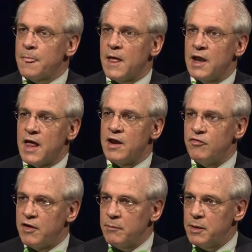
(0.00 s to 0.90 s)
a lot of
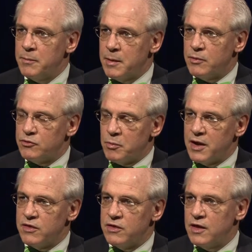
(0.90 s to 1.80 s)
family members
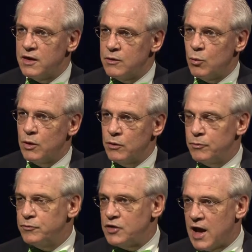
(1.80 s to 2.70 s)
might think, well,
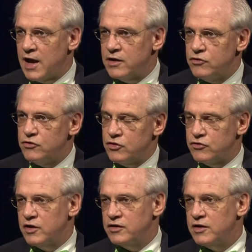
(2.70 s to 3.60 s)
dad's just
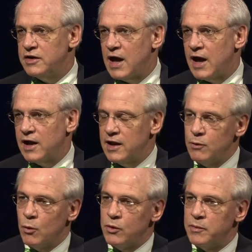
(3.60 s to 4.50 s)
in denial. He
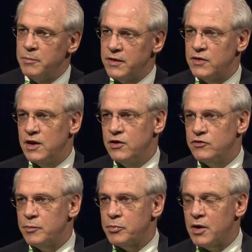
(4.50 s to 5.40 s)
won't admit that he's
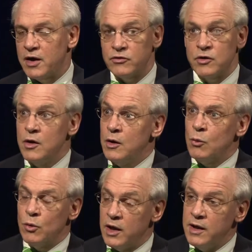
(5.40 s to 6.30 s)
depressed.
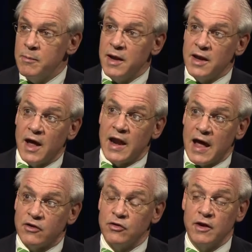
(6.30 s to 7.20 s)
Well, he may not
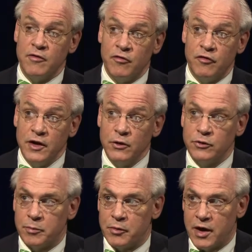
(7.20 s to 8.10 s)
actually feel
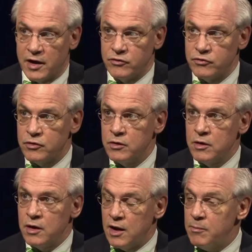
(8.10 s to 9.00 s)
depressed.
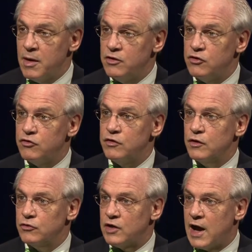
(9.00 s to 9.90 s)
He may just
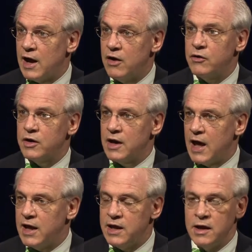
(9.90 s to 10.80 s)
feel tired and
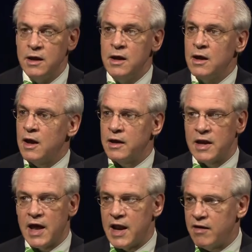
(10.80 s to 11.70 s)
achy and
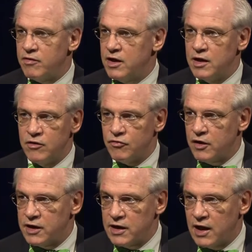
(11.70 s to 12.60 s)
not having any
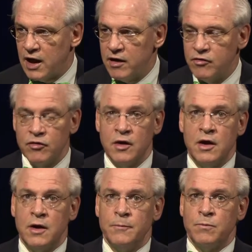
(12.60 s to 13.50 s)
fun in life.
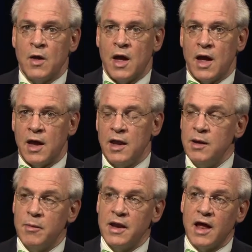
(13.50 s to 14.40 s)
And he
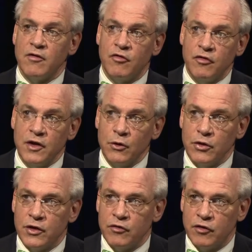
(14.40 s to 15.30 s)
may not feel
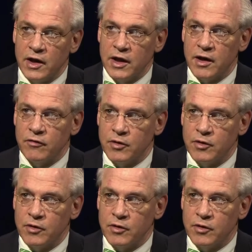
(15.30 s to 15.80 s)
the feeling of